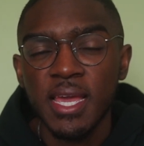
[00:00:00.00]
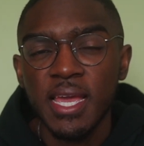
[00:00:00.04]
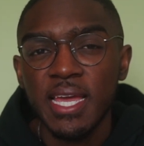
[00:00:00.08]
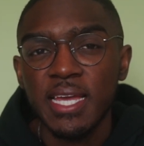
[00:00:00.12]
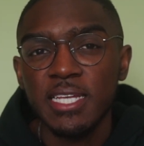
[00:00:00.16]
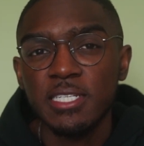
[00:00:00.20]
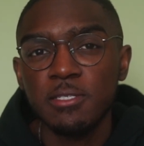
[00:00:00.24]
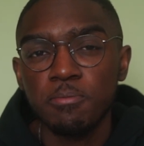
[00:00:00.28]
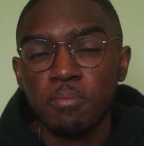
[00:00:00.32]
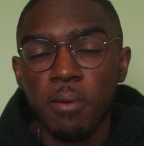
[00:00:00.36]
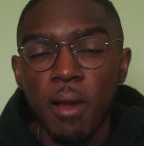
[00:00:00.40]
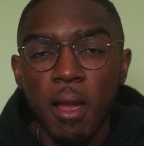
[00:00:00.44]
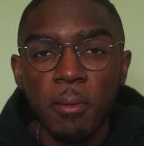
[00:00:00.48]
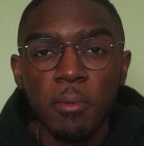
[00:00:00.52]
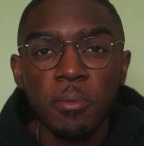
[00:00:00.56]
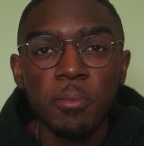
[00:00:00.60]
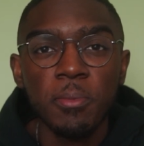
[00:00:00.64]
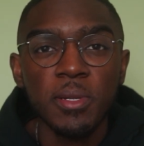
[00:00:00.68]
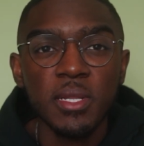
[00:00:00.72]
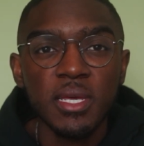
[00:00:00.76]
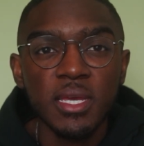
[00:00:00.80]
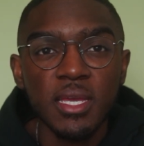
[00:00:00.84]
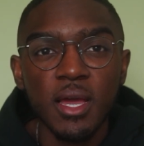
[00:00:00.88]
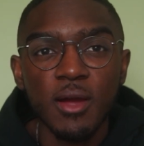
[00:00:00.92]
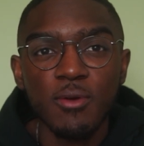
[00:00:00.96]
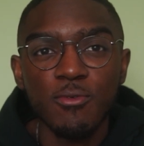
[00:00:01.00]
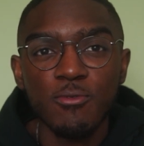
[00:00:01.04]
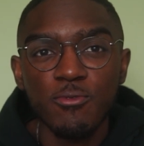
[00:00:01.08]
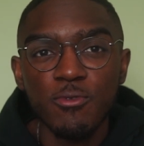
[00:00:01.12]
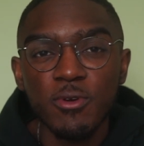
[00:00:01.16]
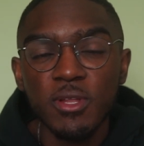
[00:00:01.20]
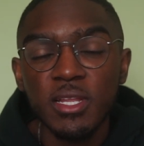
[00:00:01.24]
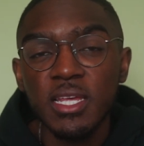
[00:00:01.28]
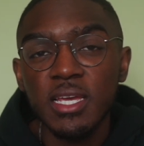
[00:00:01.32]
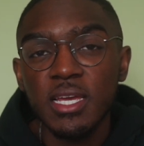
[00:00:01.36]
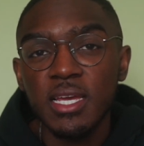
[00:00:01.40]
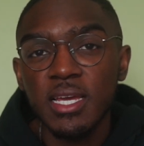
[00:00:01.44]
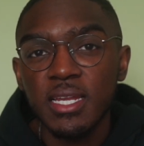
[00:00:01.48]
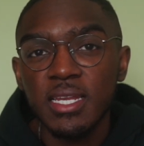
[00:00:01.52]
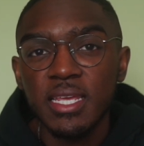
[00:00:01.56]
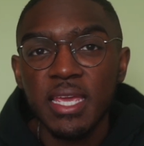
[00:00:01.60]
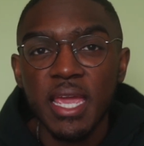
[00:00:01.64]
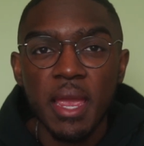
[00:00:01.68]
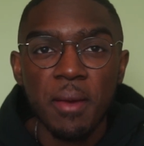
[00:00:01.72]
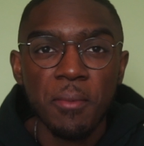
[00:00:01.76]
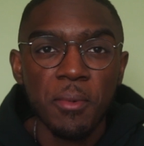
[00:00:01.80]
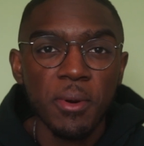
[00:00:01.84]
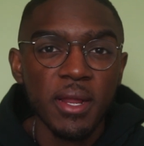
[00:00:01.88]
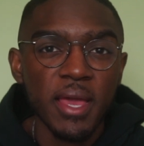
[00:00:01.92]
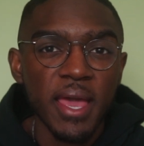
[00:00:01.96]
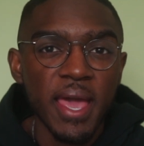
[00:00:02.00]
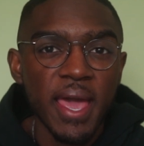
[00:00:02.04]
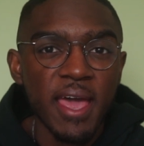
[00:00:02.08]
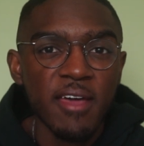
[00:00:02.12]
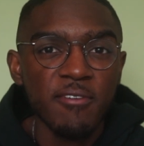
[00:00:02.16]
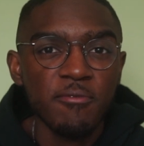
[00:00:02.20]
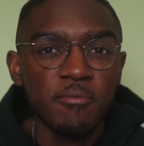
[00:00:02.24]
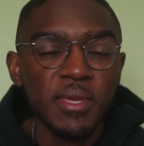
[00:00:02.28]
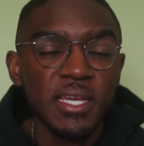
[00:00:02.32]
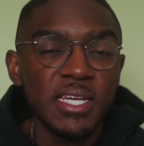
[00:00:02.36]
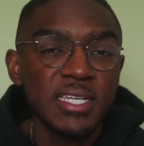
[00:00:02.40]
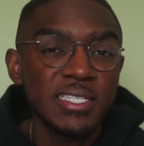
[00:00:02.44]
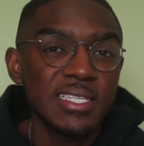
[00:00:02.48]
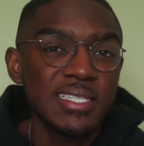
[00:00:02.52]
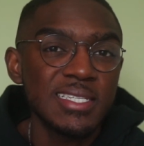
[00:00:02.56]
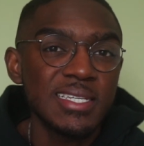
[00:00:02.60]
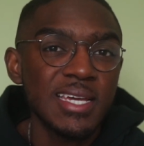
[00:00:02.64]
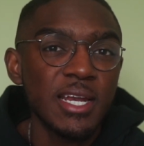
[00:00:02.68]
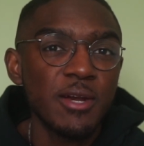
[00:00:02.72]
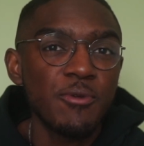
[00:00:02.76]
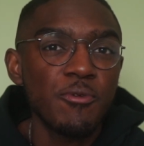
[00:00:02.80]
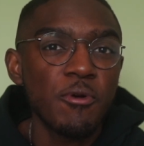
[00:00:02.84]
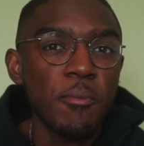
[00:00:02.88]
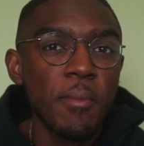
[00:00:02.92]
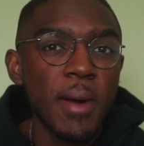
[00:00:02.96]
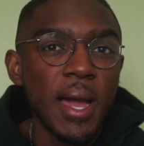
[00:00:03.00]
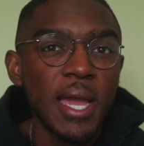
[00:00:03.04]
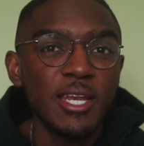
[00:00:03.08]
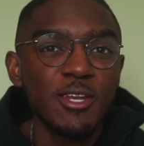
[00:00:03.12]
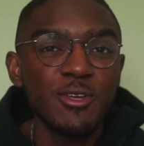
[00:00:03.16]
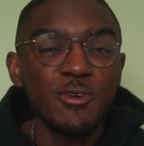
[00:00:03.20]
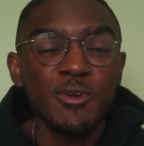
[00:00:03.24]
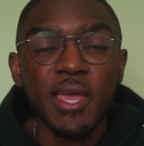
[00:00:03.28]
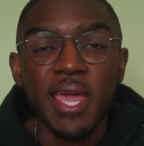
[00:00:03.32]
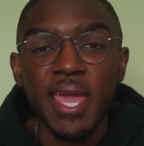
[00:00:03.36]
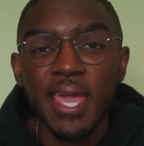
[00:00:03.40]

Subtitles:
it's probably a really good camera to have because it's gonna remind you,